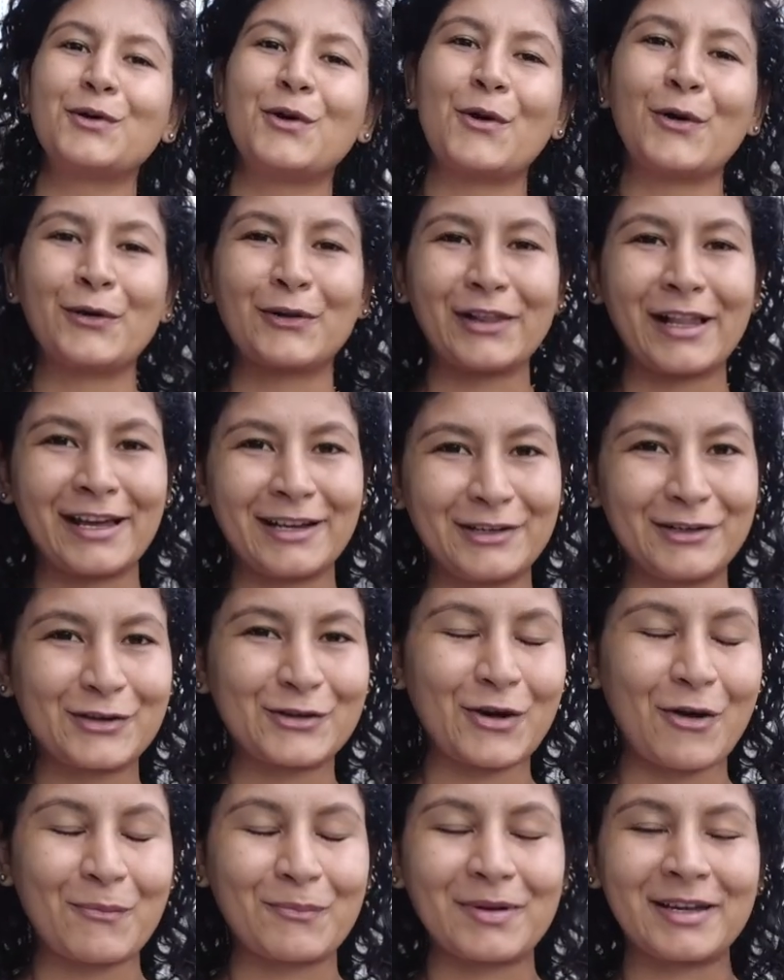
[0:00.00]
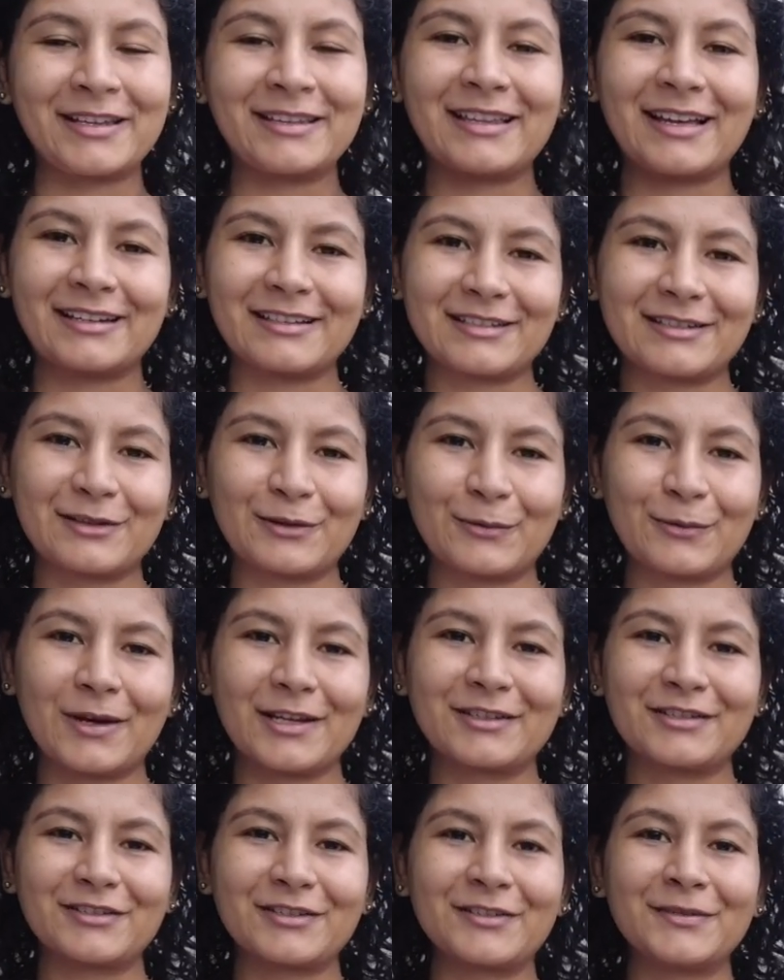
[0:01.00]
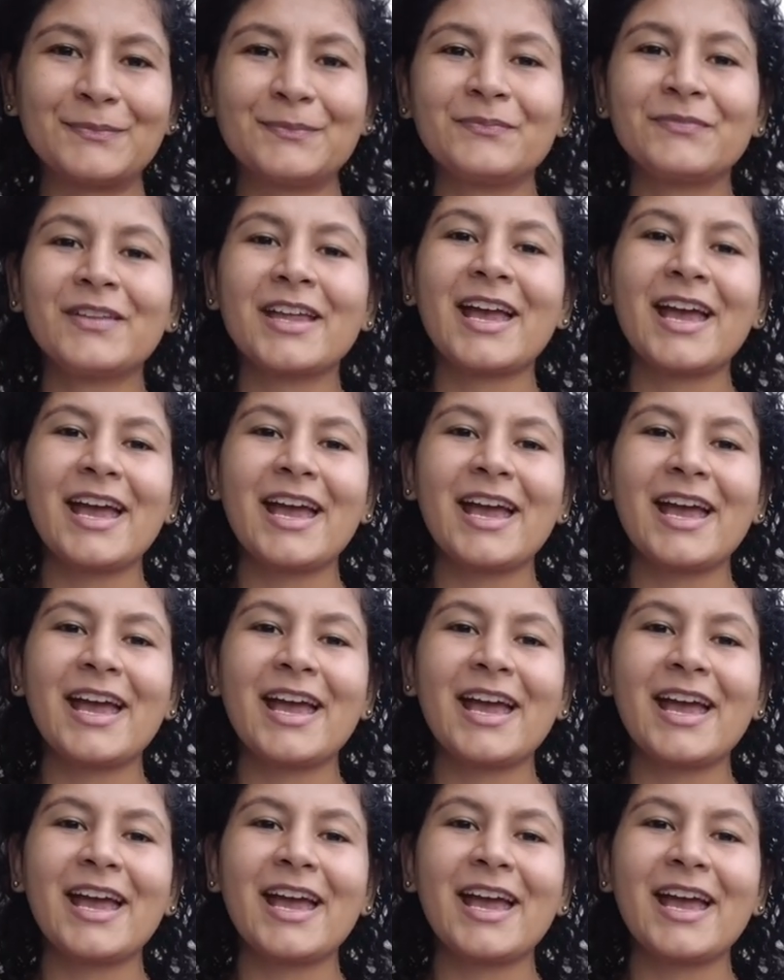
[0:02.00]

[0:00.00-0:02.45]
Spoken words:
online shopping, that's the question.